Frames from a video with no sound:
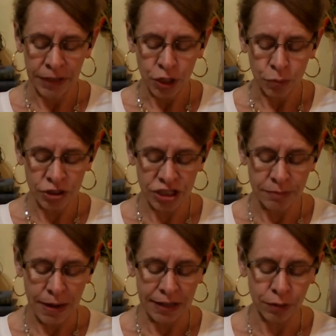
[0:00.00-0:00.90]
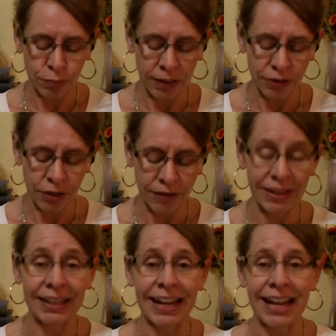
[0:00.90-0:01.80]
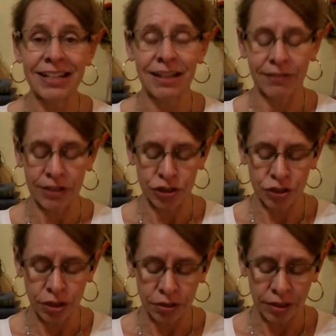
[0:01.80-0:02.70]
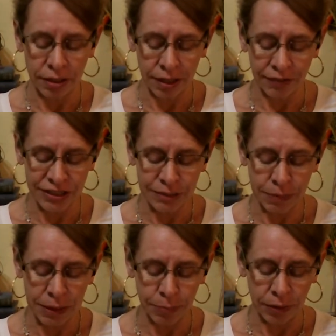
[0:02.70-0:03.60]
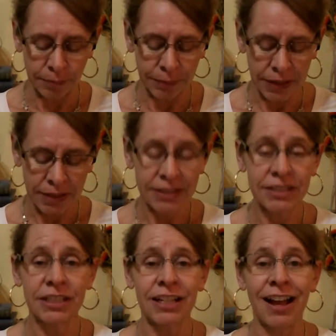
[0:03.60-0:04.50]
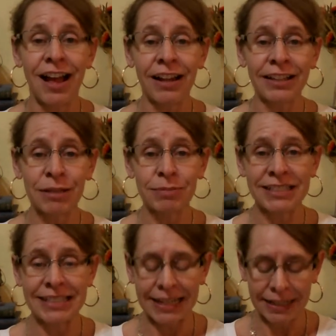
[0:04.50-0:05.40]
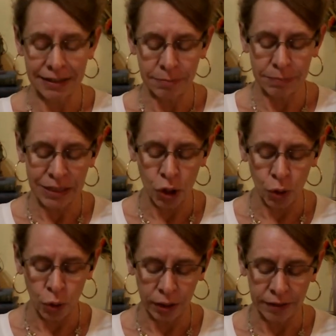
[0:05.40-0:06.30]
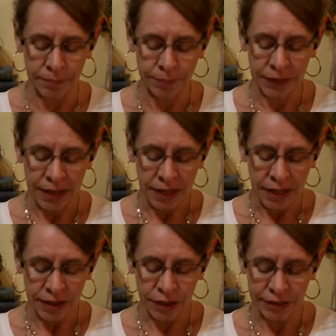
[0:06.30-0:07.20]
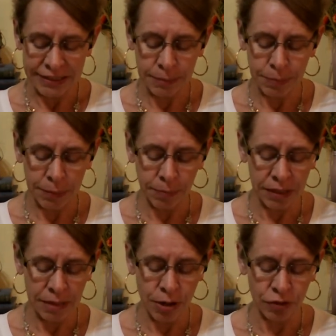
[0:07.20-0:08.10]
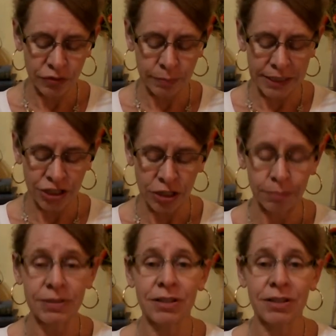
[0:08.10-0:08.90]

which is by the river of the land of the children of his people, to call him, saying, Behold, there is a people come out from Egypt.